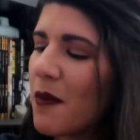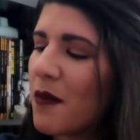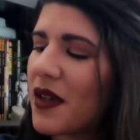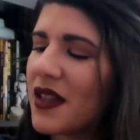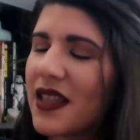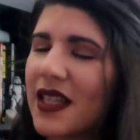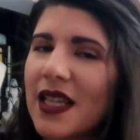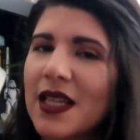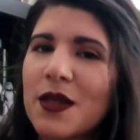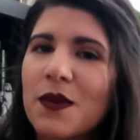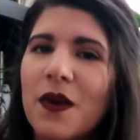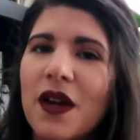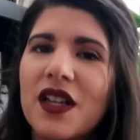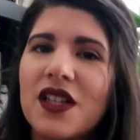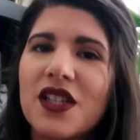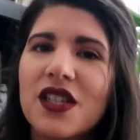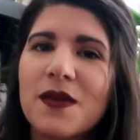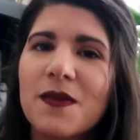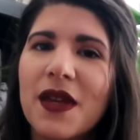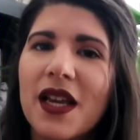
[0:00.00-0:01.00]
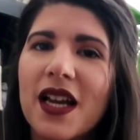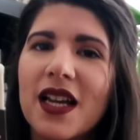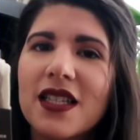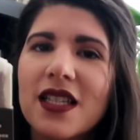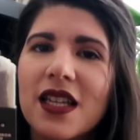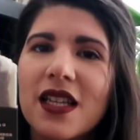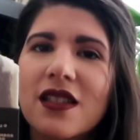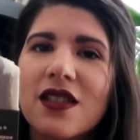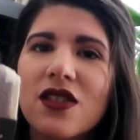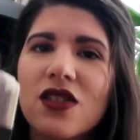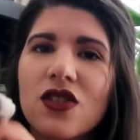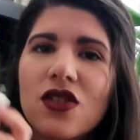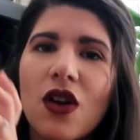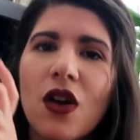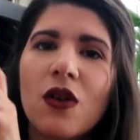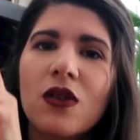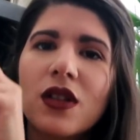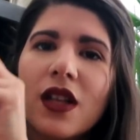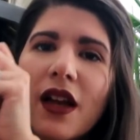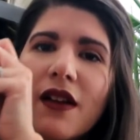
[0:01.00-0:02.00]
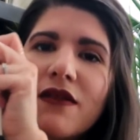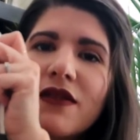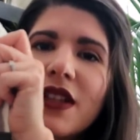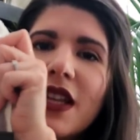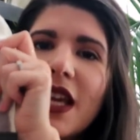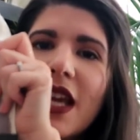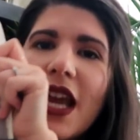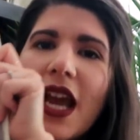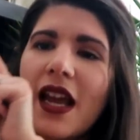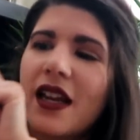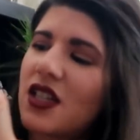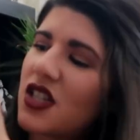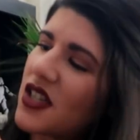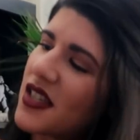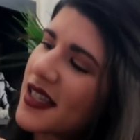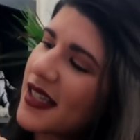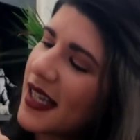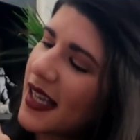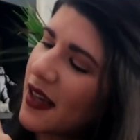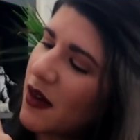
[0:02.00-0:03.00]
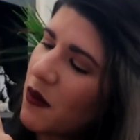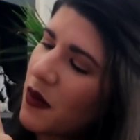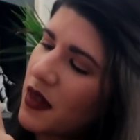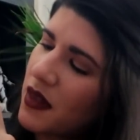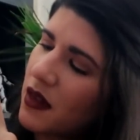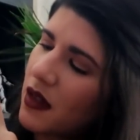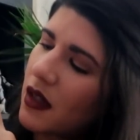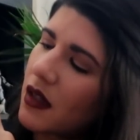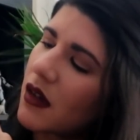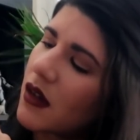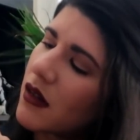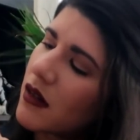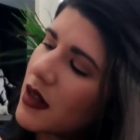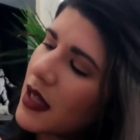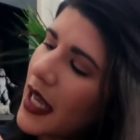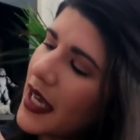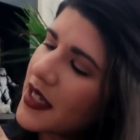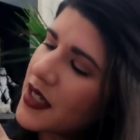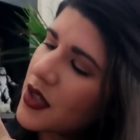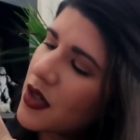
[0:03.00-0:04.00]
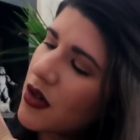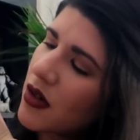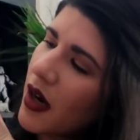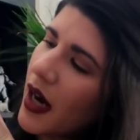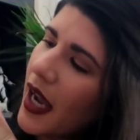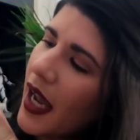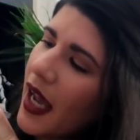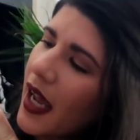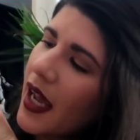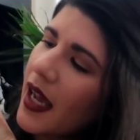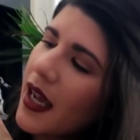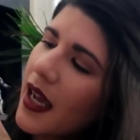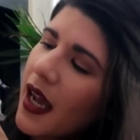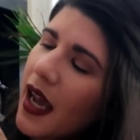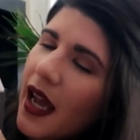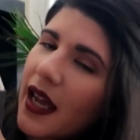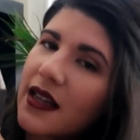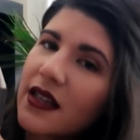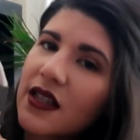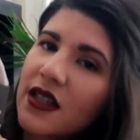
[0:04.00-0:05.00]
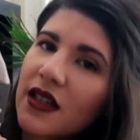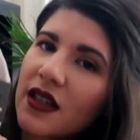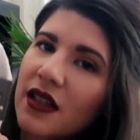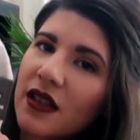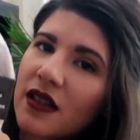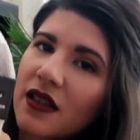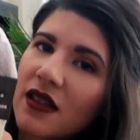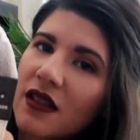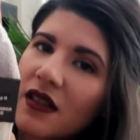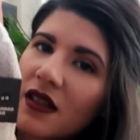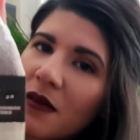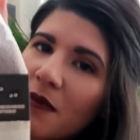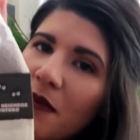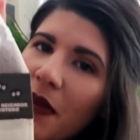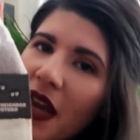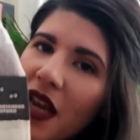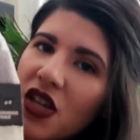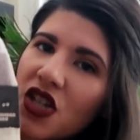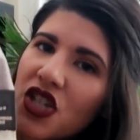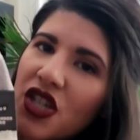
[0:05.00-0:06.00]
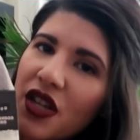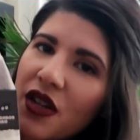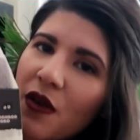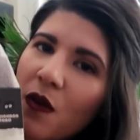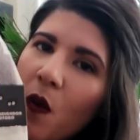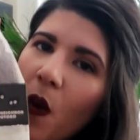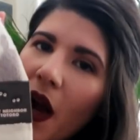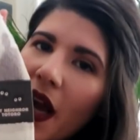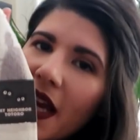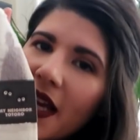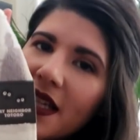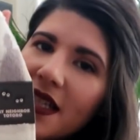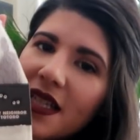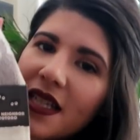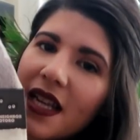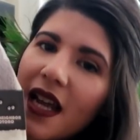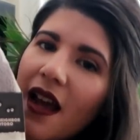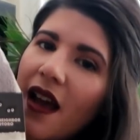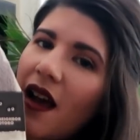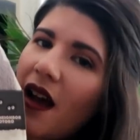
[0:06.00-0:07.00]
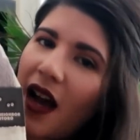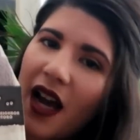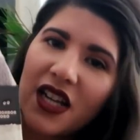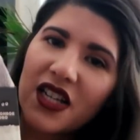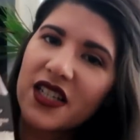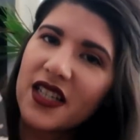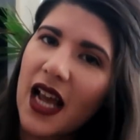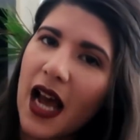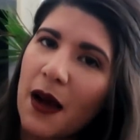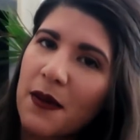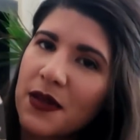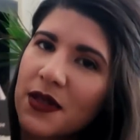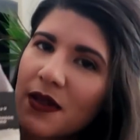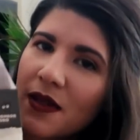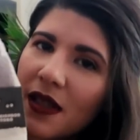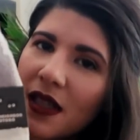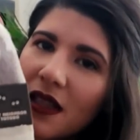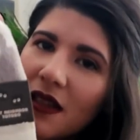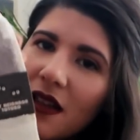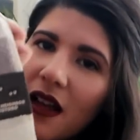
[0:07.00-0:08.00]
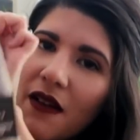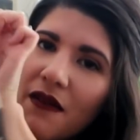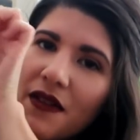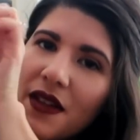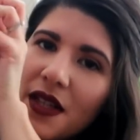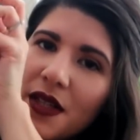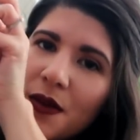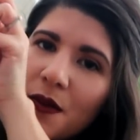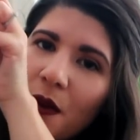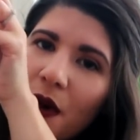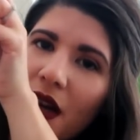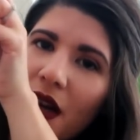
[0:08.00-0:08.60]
But this one, just because it's so lovely, and just like with the light gray and the beigey white, I just absolutely love this